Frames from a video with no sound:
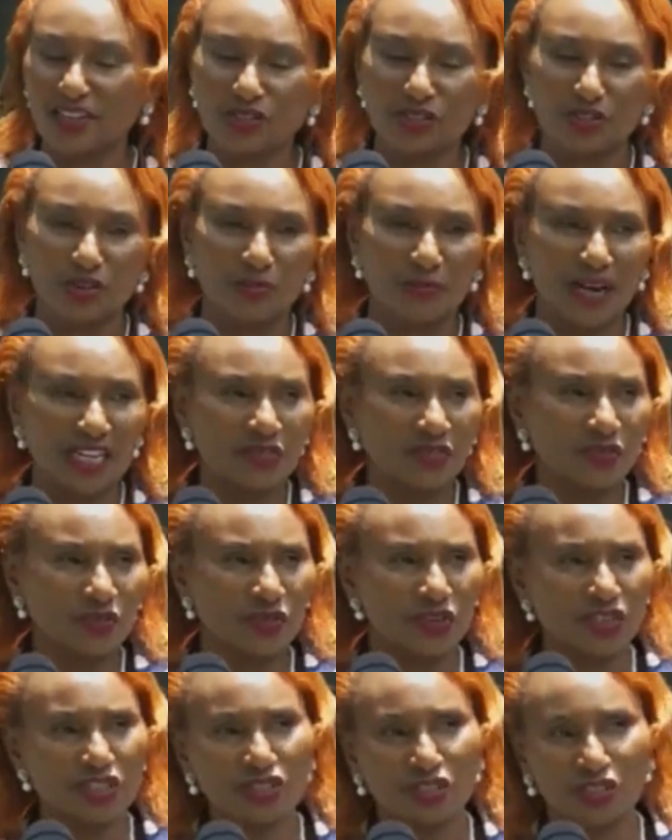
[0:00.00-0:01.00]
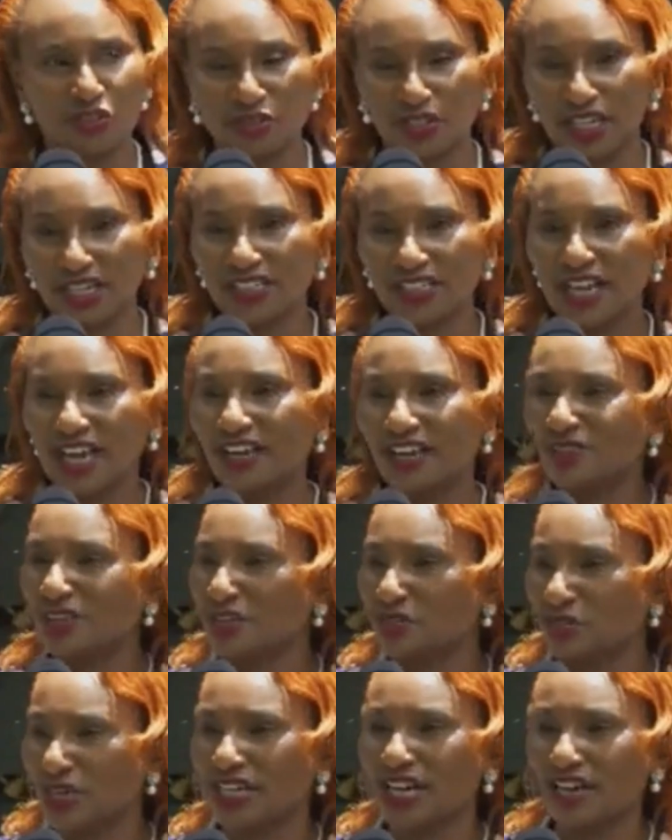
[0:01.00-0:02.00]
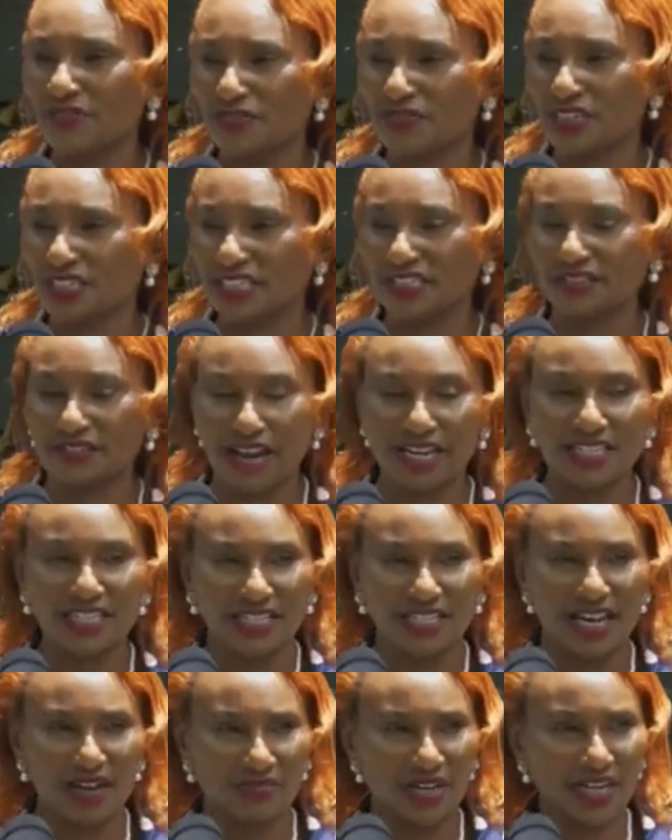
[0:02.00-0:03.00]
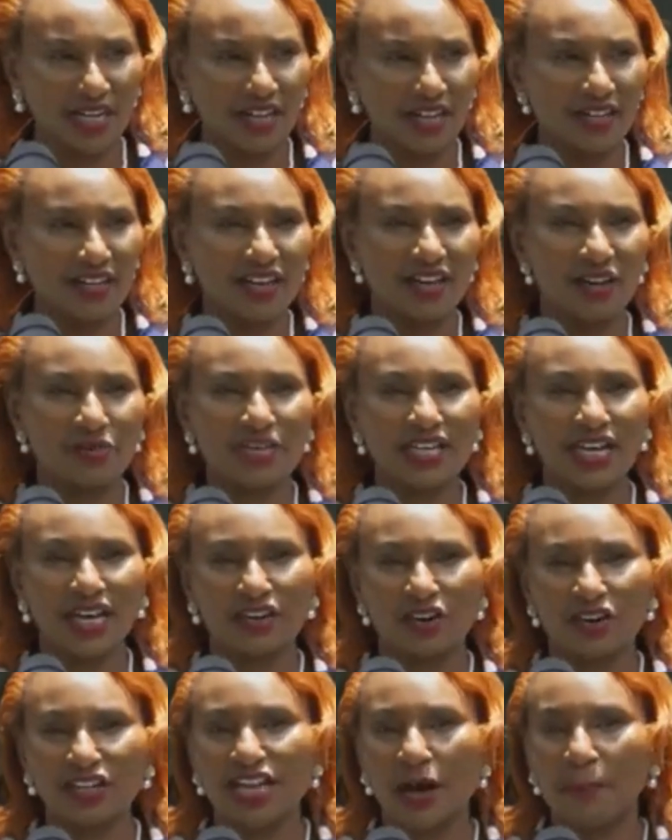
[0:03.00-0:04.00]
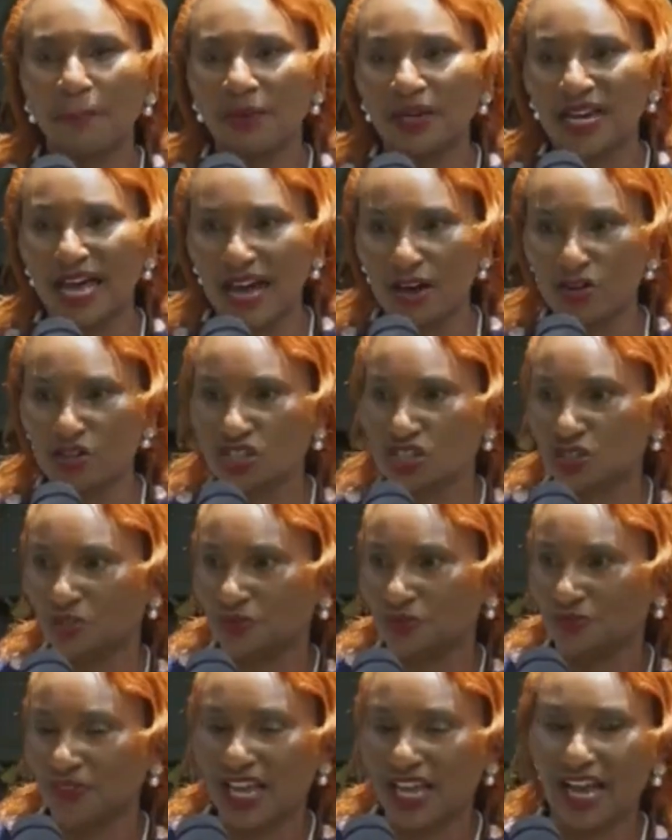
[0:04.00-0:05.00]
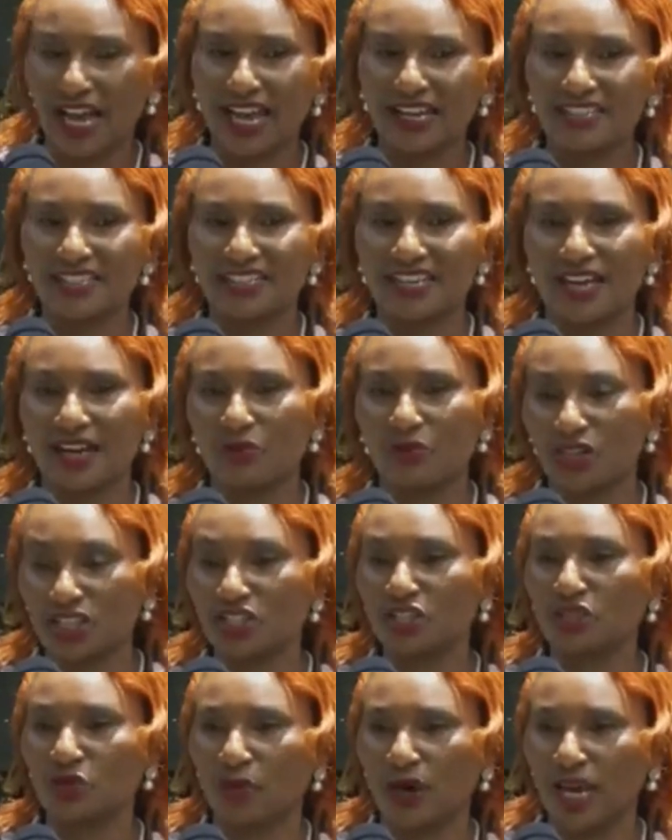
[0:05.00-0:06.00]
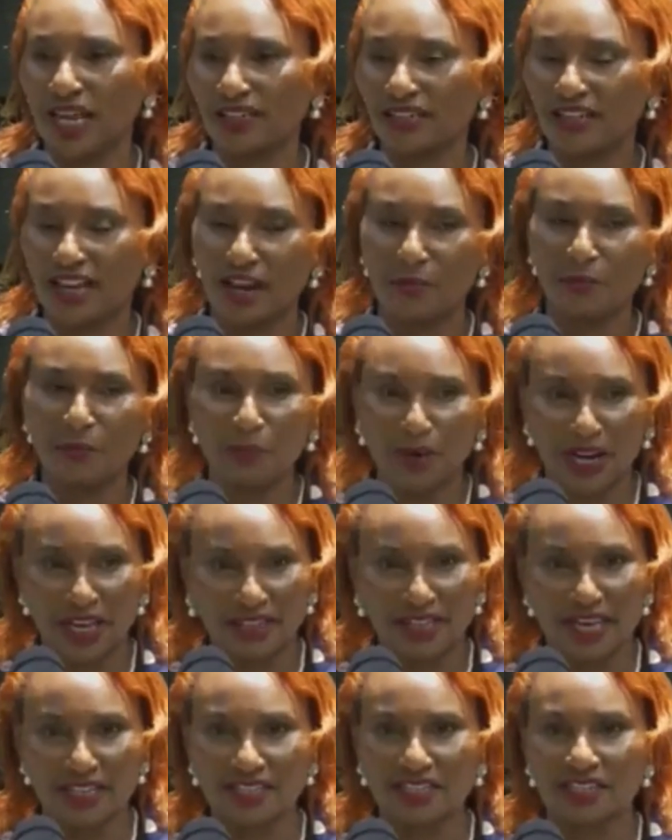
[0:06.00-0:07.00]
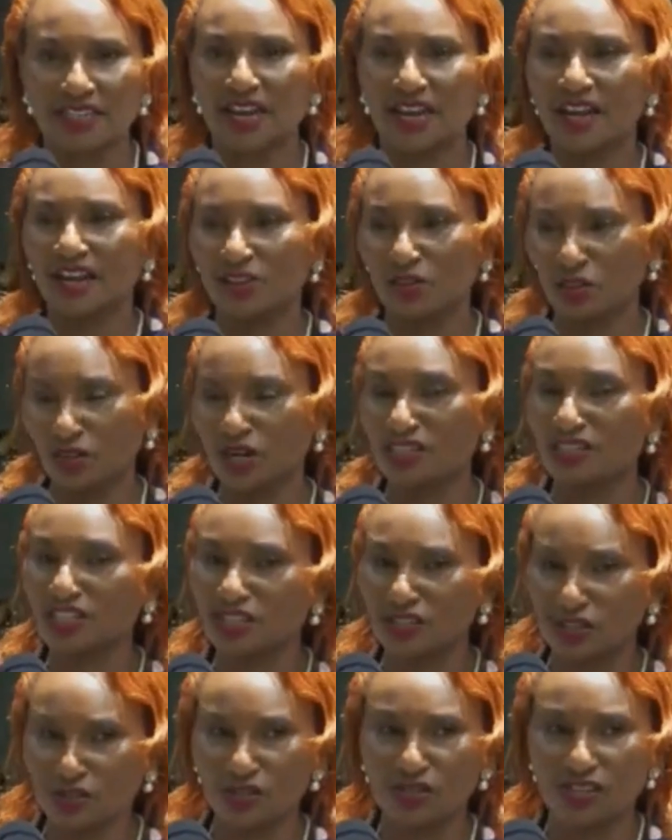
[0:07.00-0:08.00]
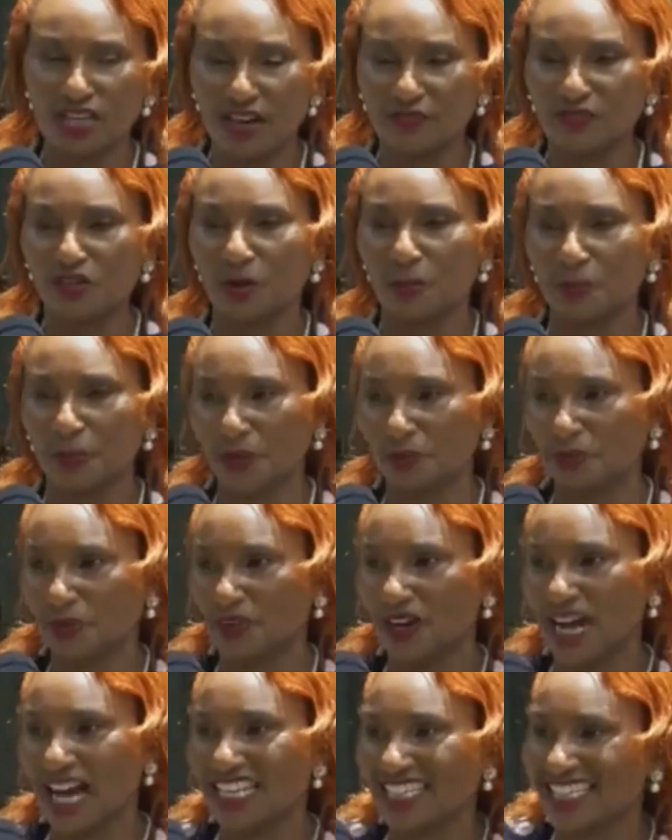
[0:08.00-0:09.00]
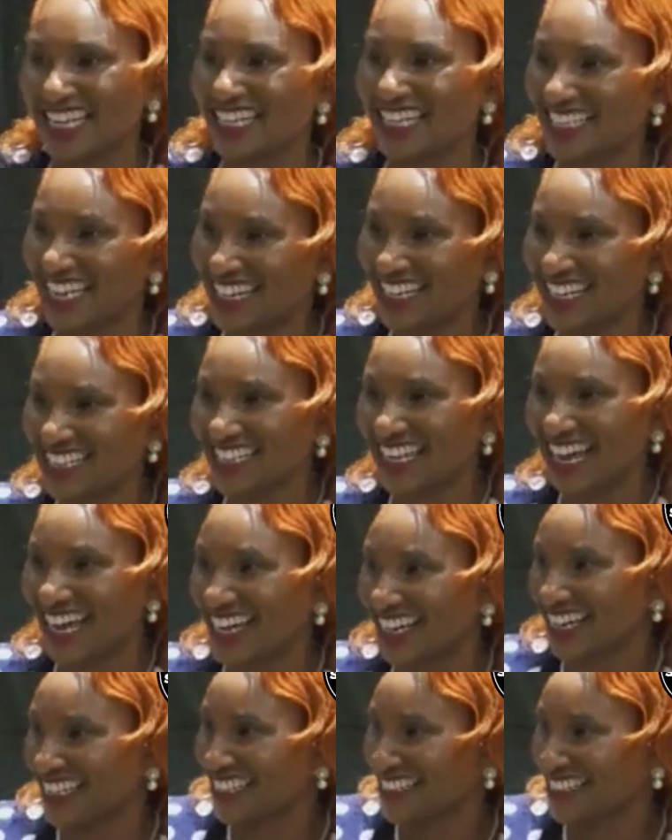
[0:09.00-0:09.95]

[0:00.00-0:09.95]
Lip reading: you so much for what you're doing. You're doing everything right, Governor. We can only applaud you and wish you well and pray that you continue to serve your people. Asante ni sana.